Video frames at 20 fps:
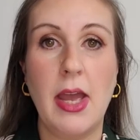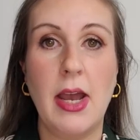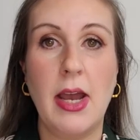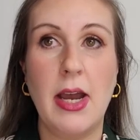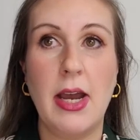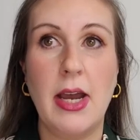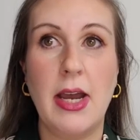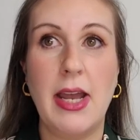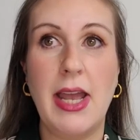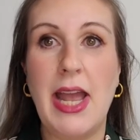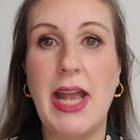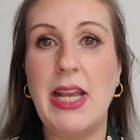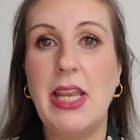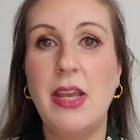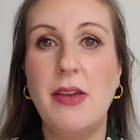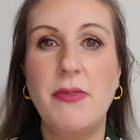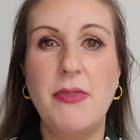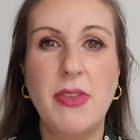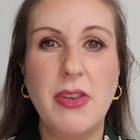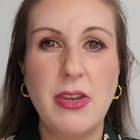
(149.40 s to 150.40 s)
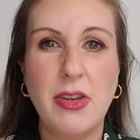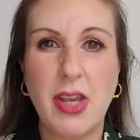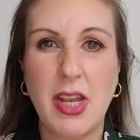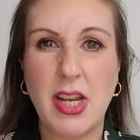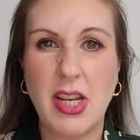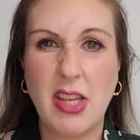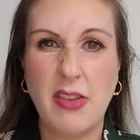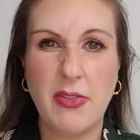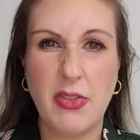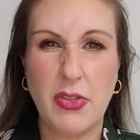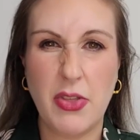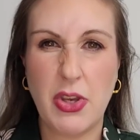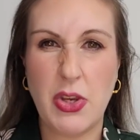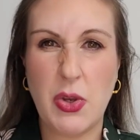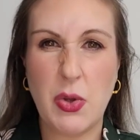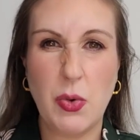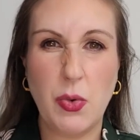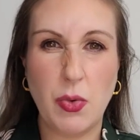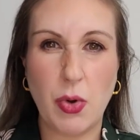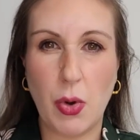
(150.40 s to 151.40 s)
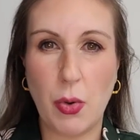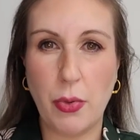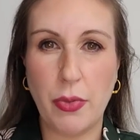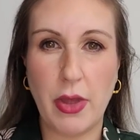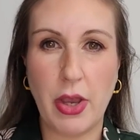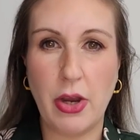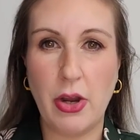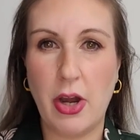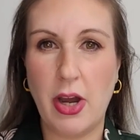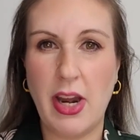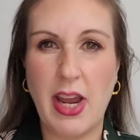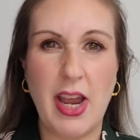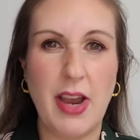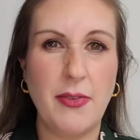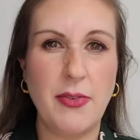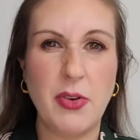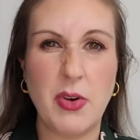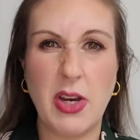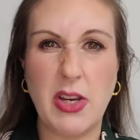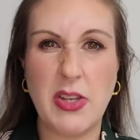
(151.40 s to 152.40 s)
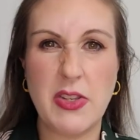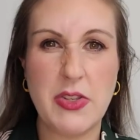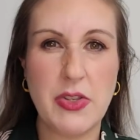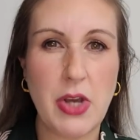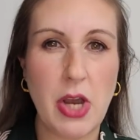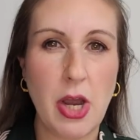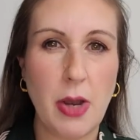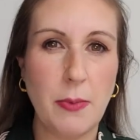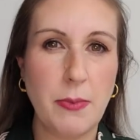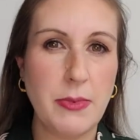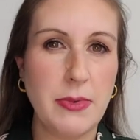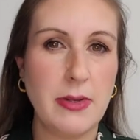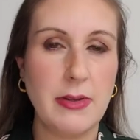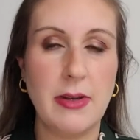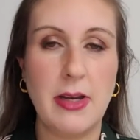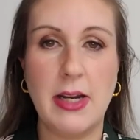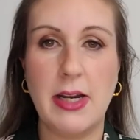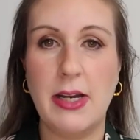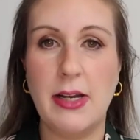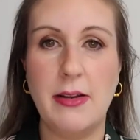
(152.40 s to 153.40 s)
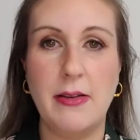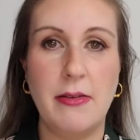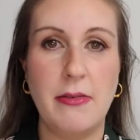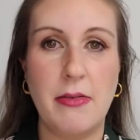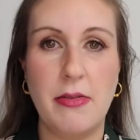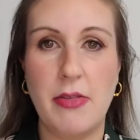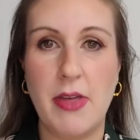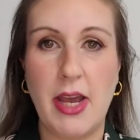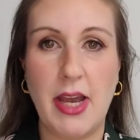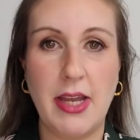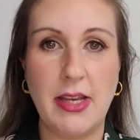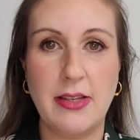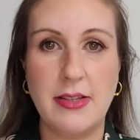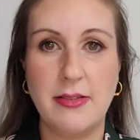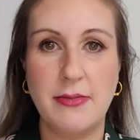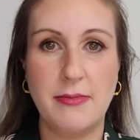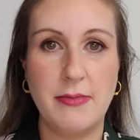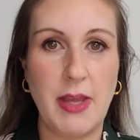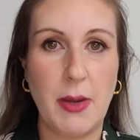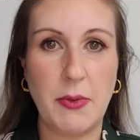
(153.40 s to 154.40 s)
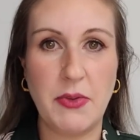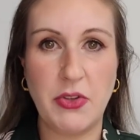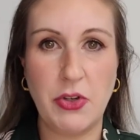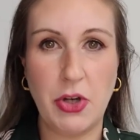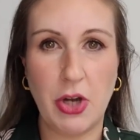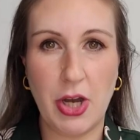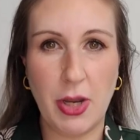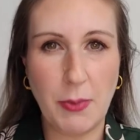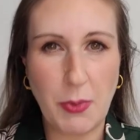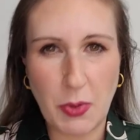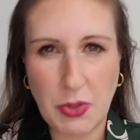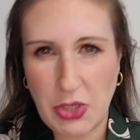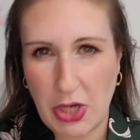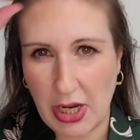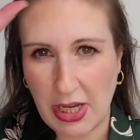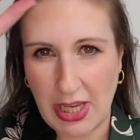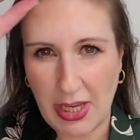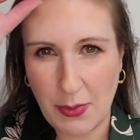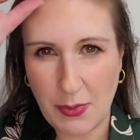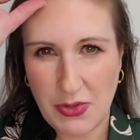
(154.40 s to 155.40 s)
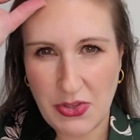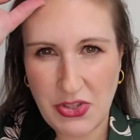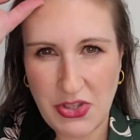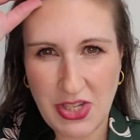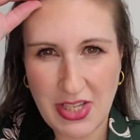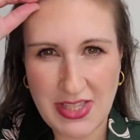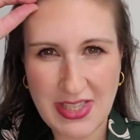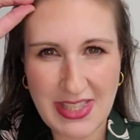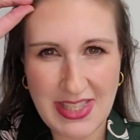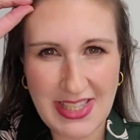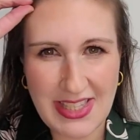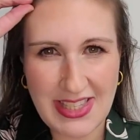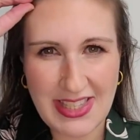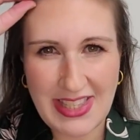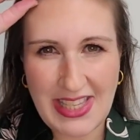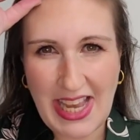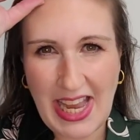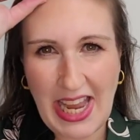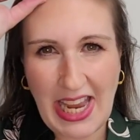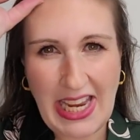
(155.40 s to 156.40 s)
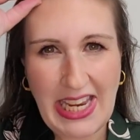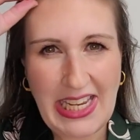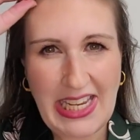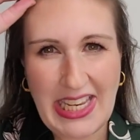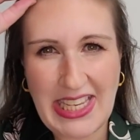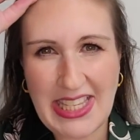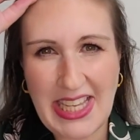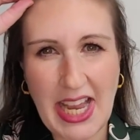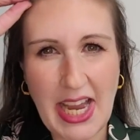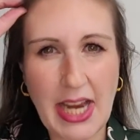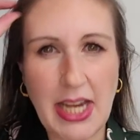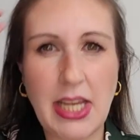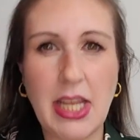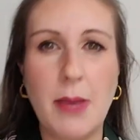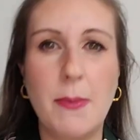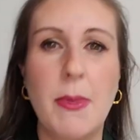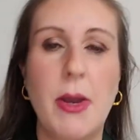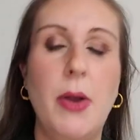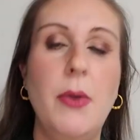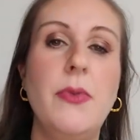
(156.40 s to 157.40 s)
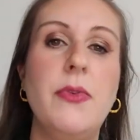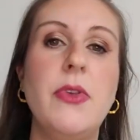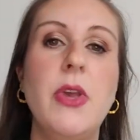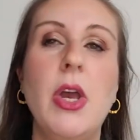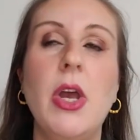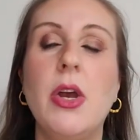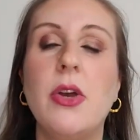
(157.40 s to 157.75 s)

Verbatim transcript: Uh, any of the any of the new growth I got after I stopped uh, that that was gone. We're talking it was just tiny tiny amounts.